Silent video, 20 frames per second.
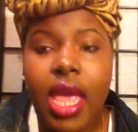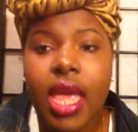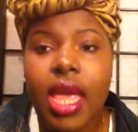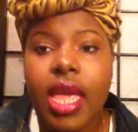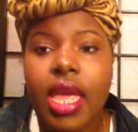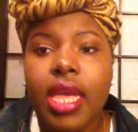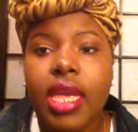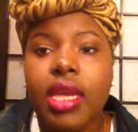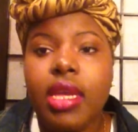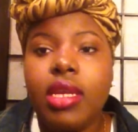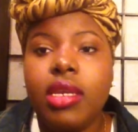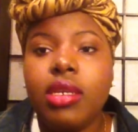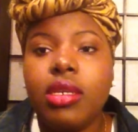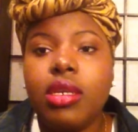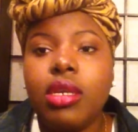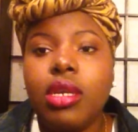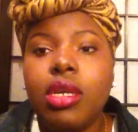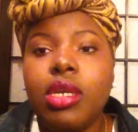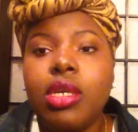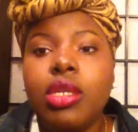
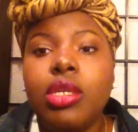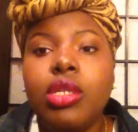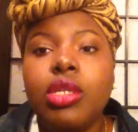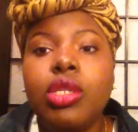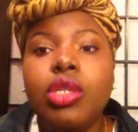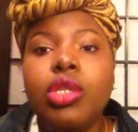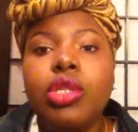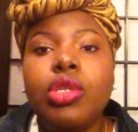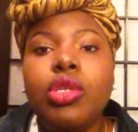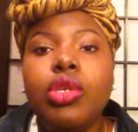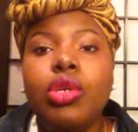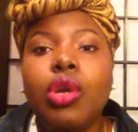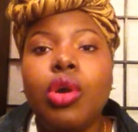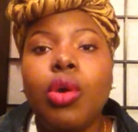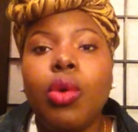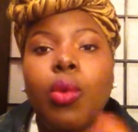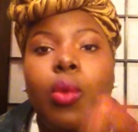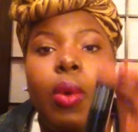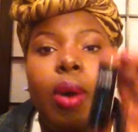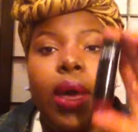in
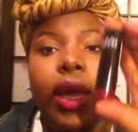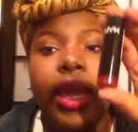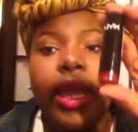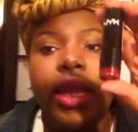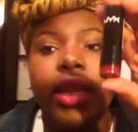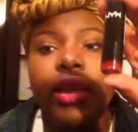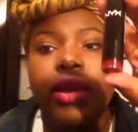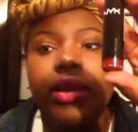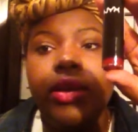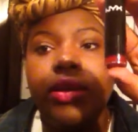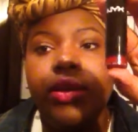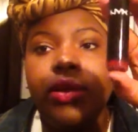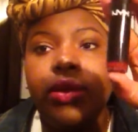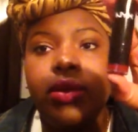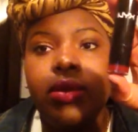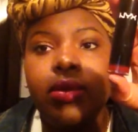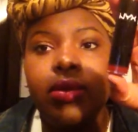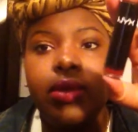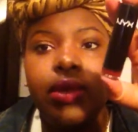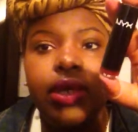Snow White,
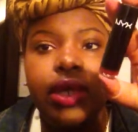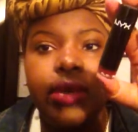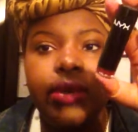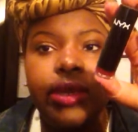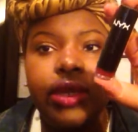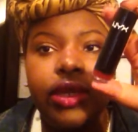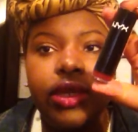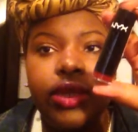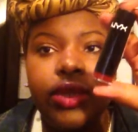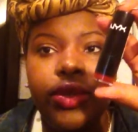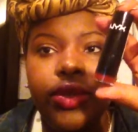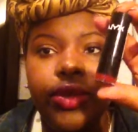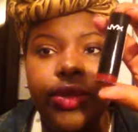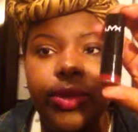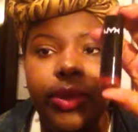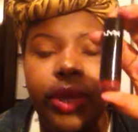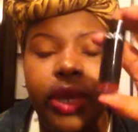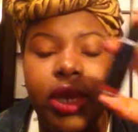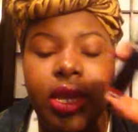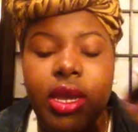which comes in this
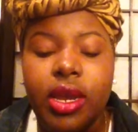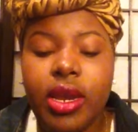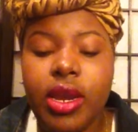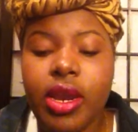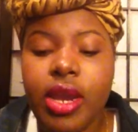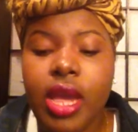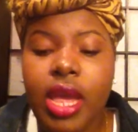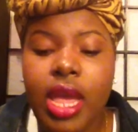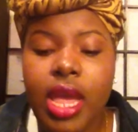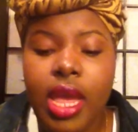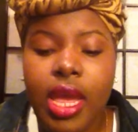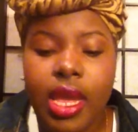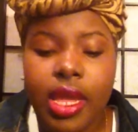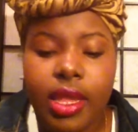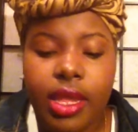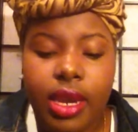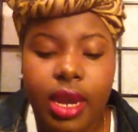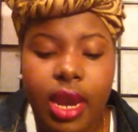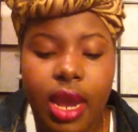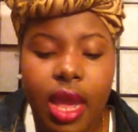tube here. And
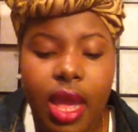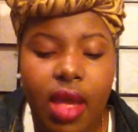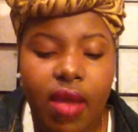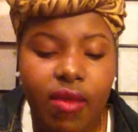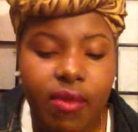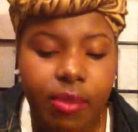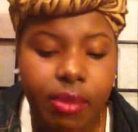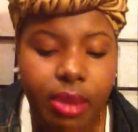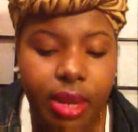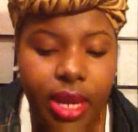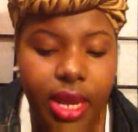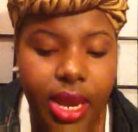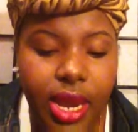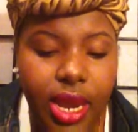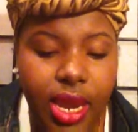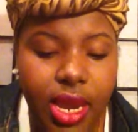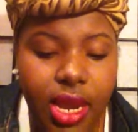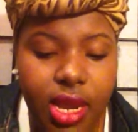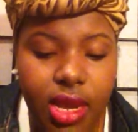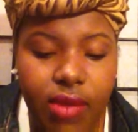then I have
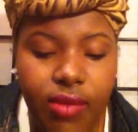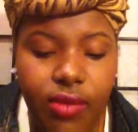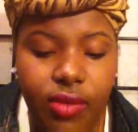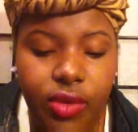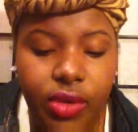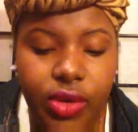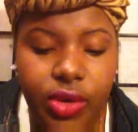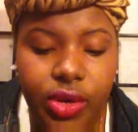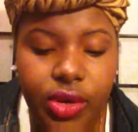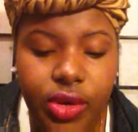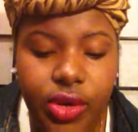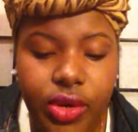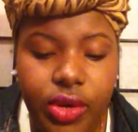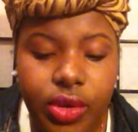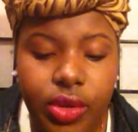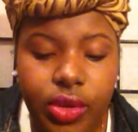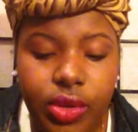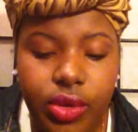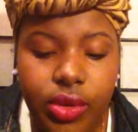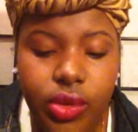my
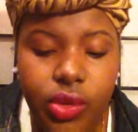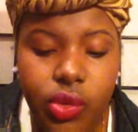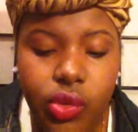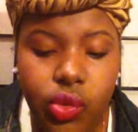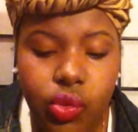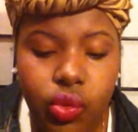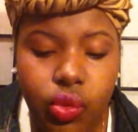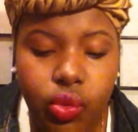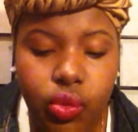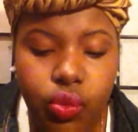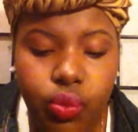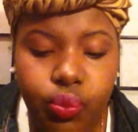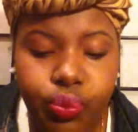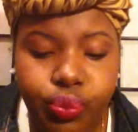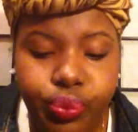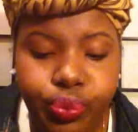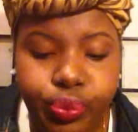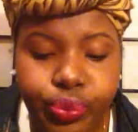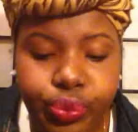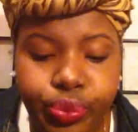CoverGirl
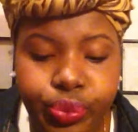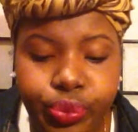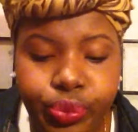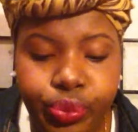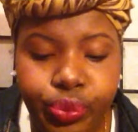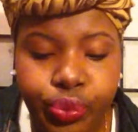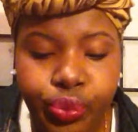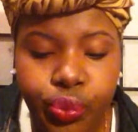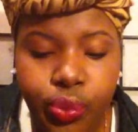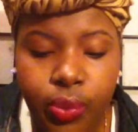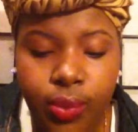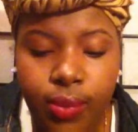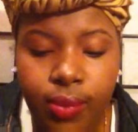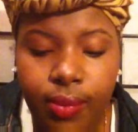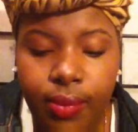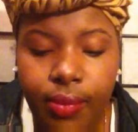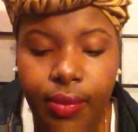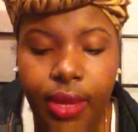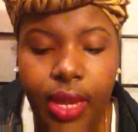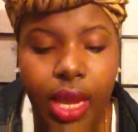
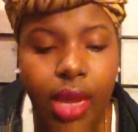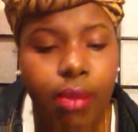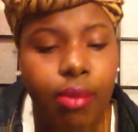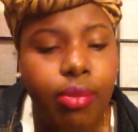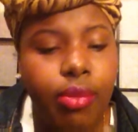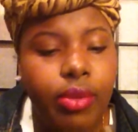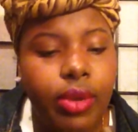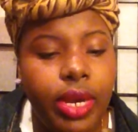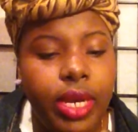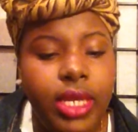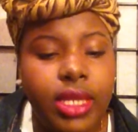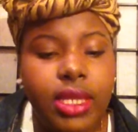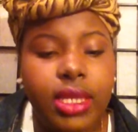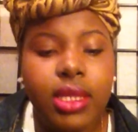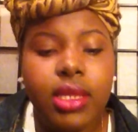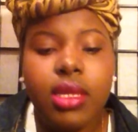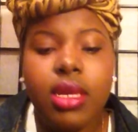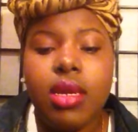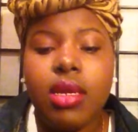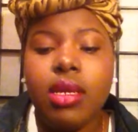
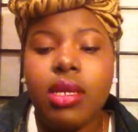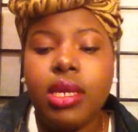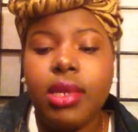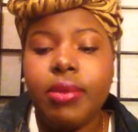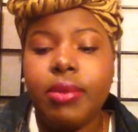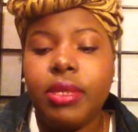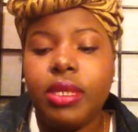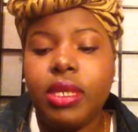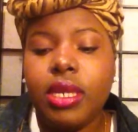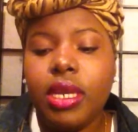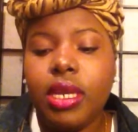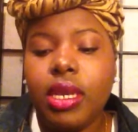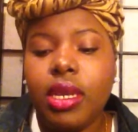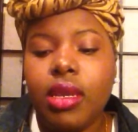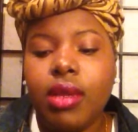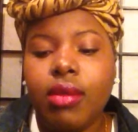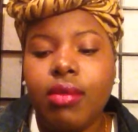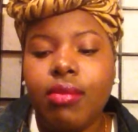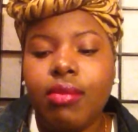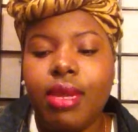Embrace lipstick.
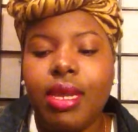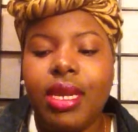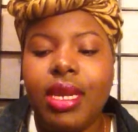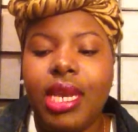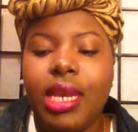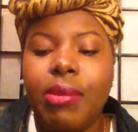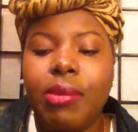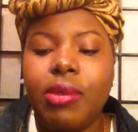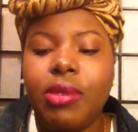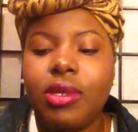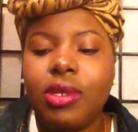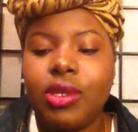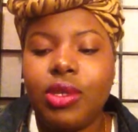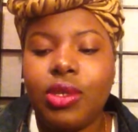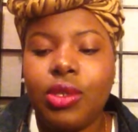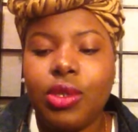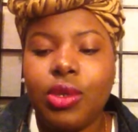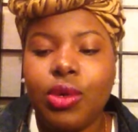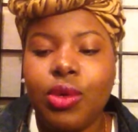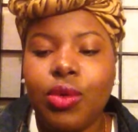My label is
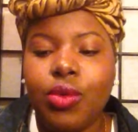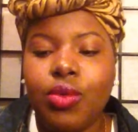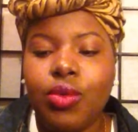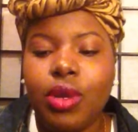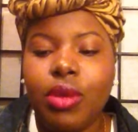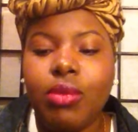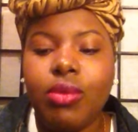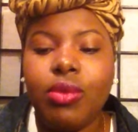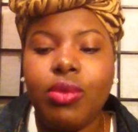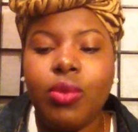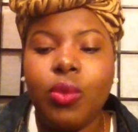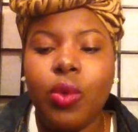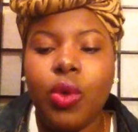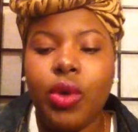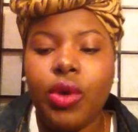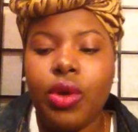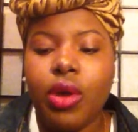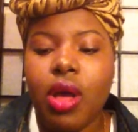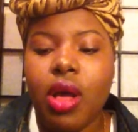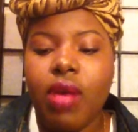so
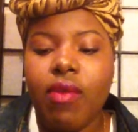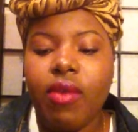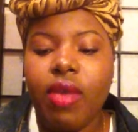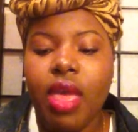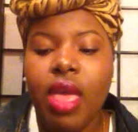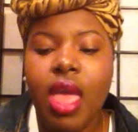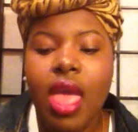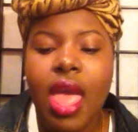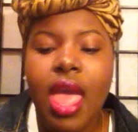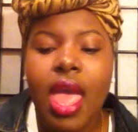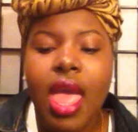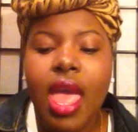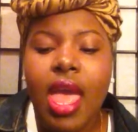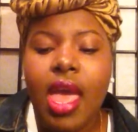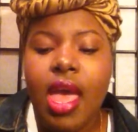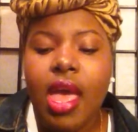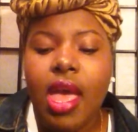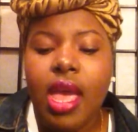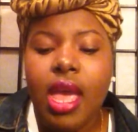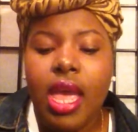worn off.
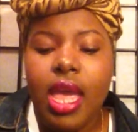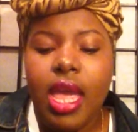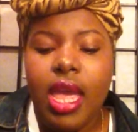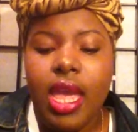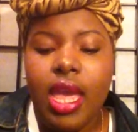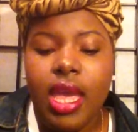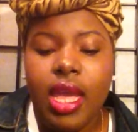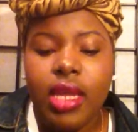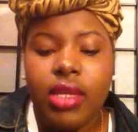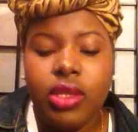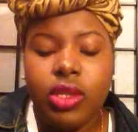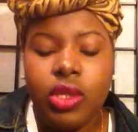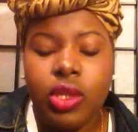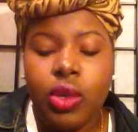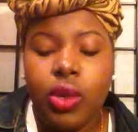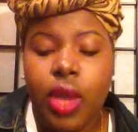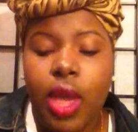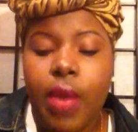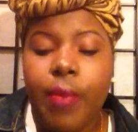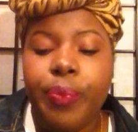And
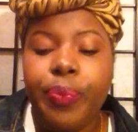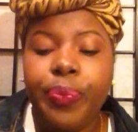so yeah,